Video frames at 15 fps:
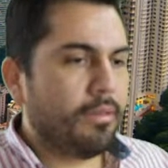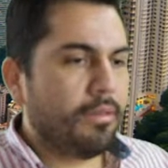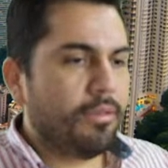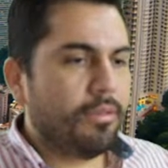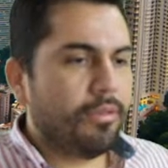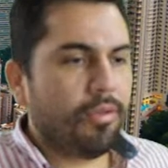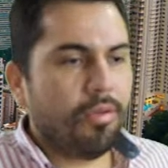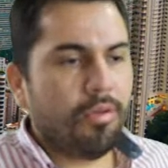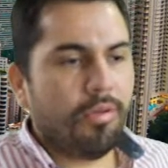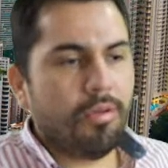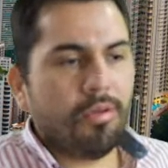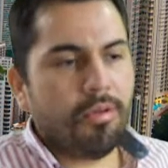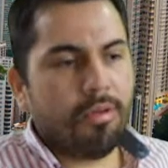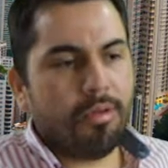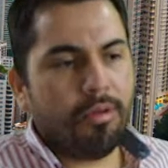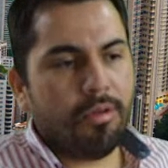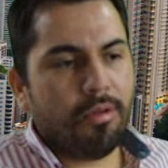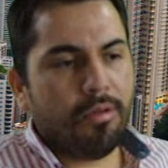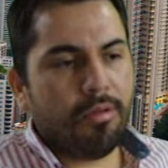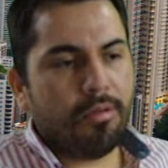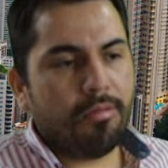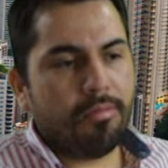
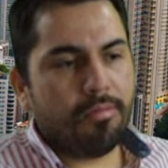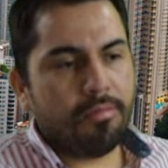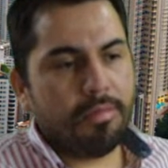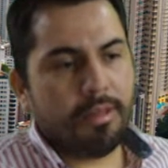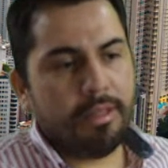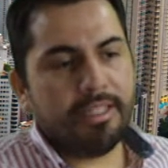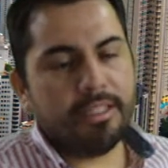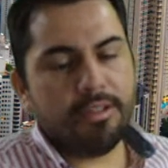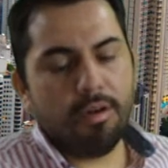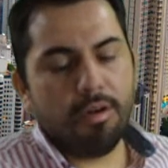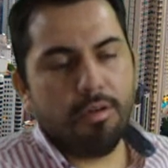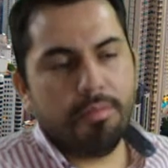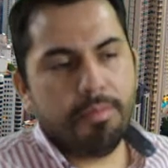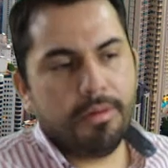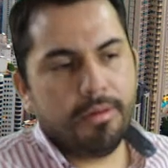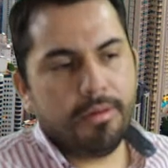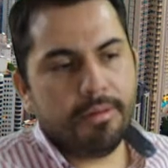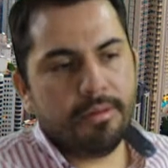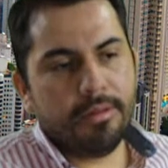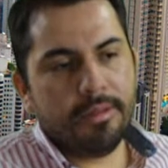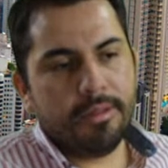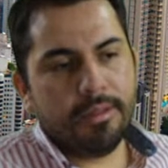So let's hope
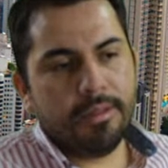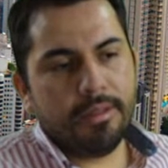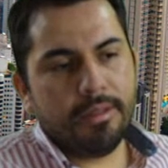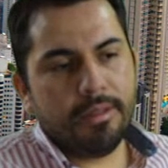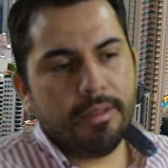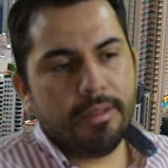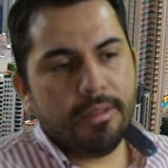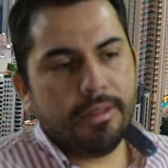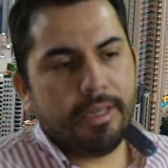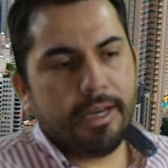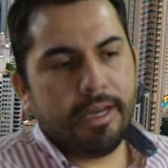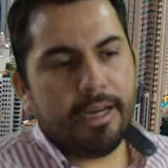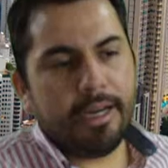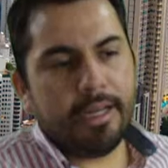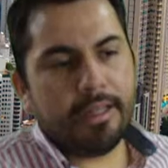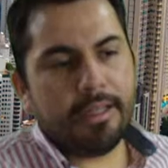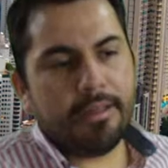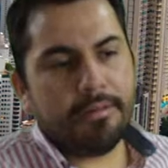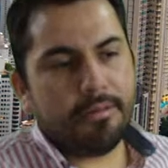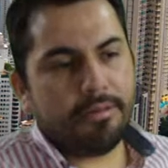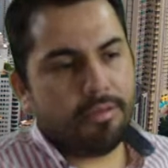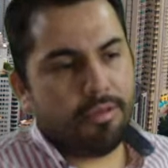that
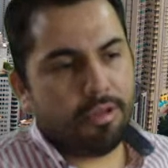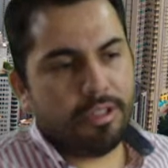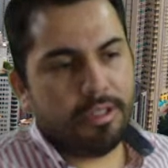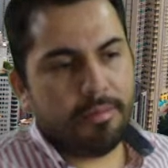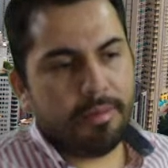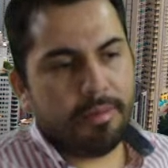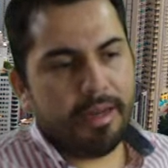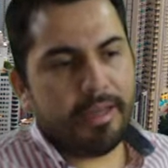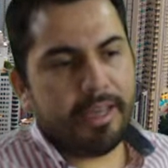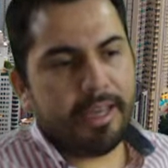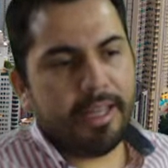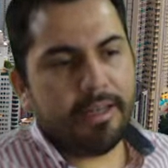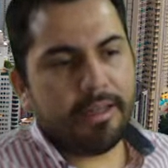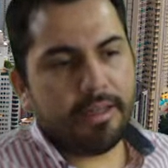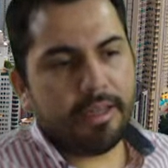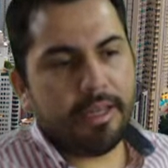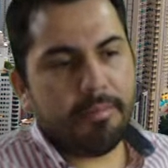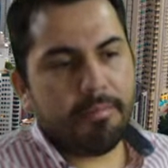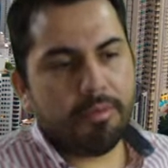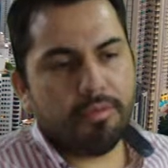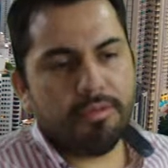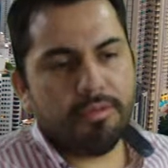Deutsche Bank can
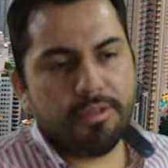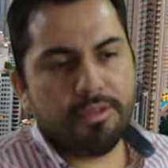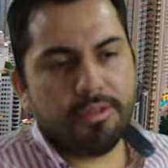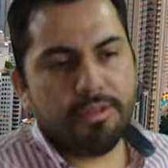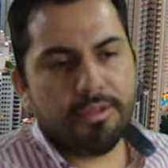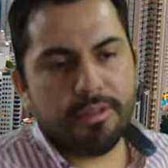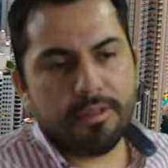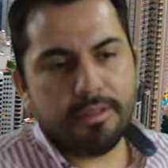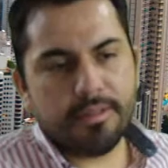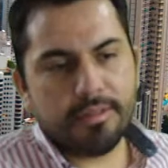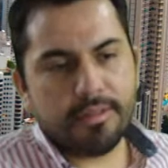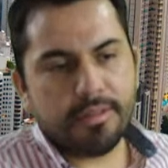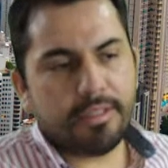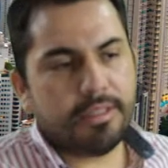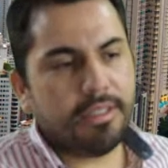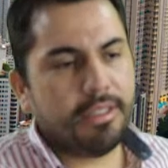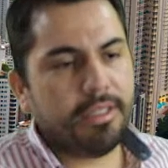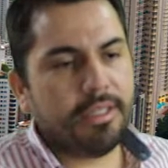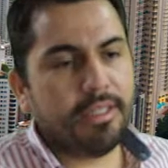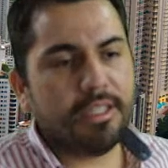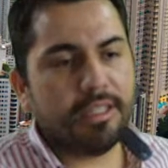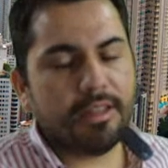push this
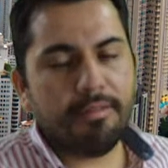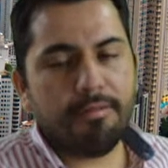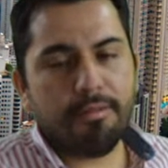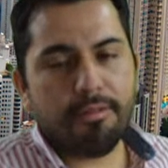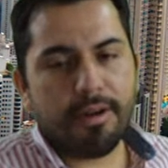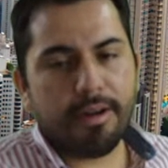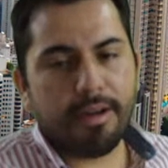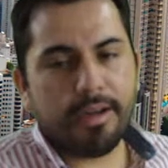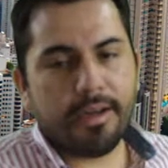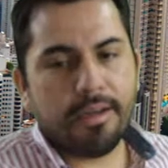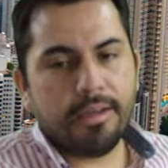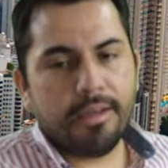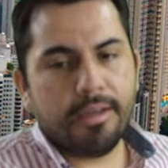initiative for a